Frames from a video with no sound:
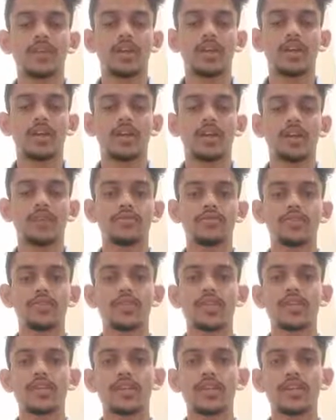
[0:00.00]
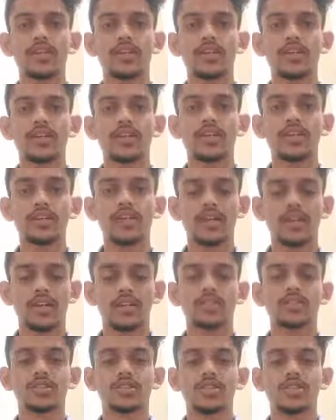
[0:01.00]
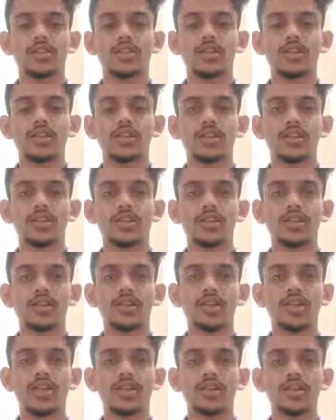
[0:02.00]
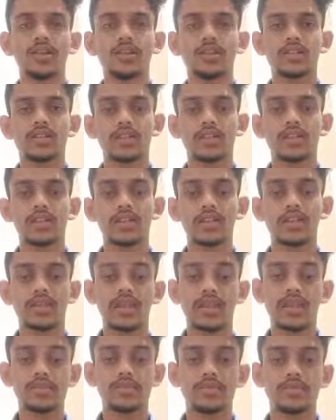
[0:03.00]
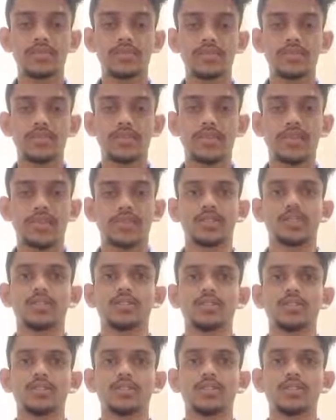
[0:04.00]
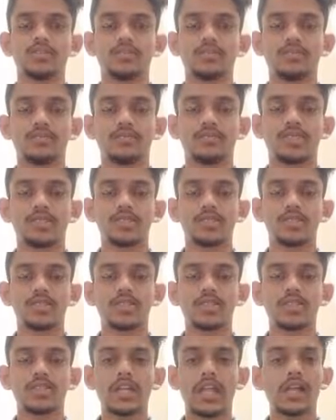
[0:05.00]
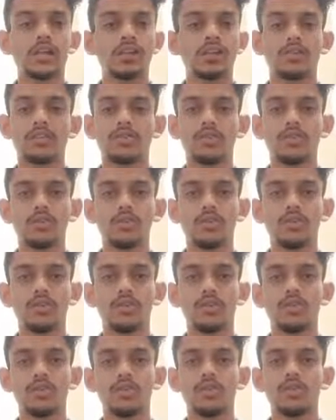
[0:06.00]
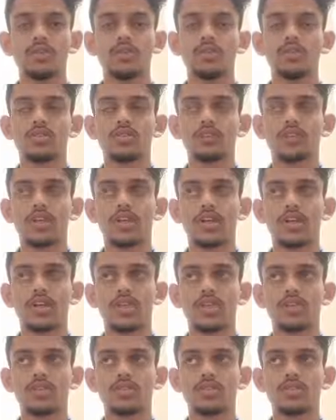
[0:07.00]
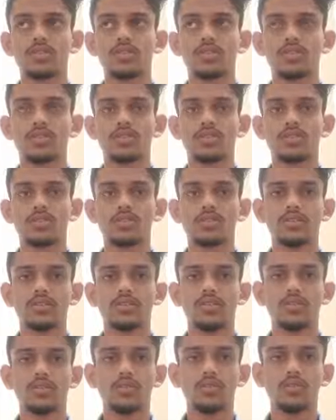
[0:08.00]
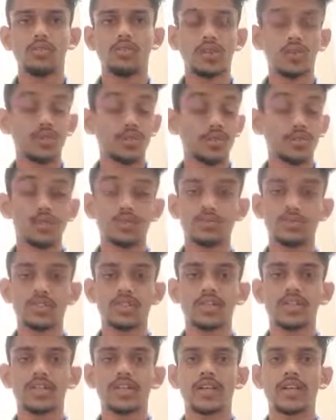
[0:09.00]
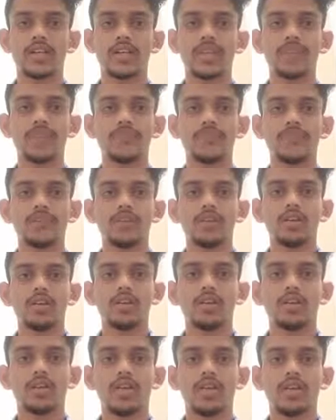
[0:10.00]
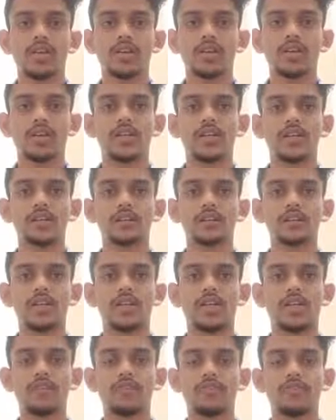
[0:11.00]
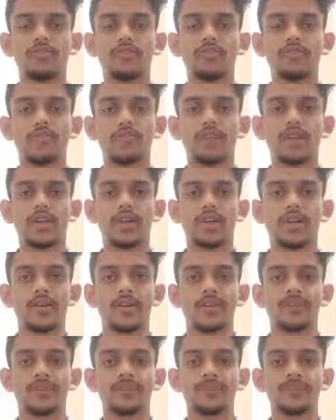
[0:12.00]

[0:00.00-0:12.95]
And after that, errors. There are three types of errors. First is stack overflow, second is virtual machine error, and third is out of memory error.